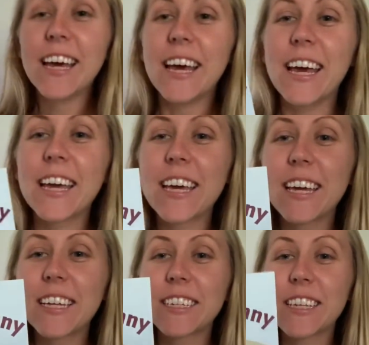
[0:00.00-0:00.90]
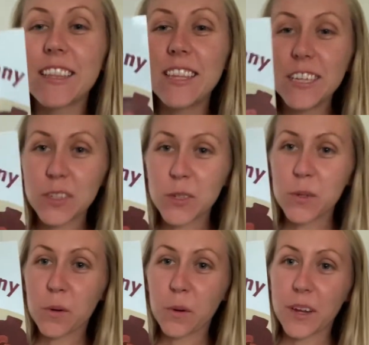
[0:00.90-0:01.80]
And this
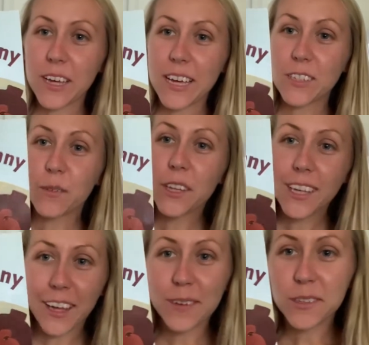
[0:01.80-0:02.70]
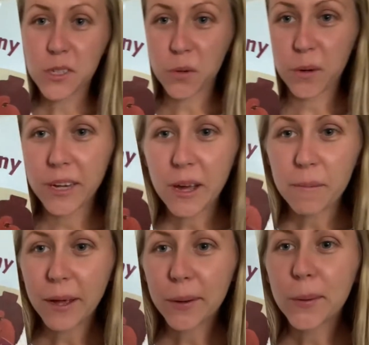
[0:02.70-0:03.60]
story is a really cute story
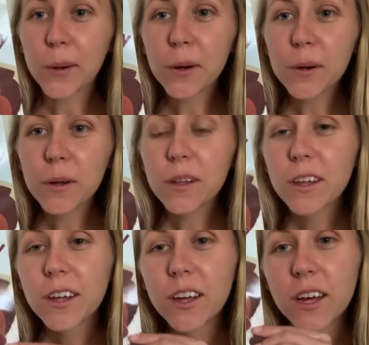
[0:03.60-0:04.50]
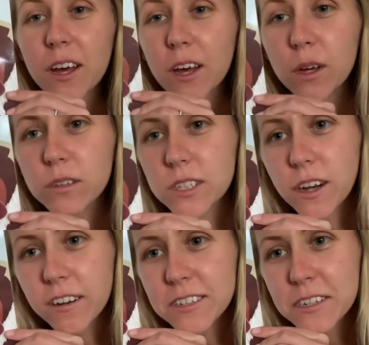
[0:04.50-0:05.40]
about a girl who
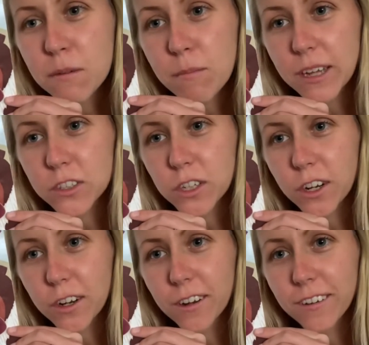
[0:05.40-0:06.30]
starts to measure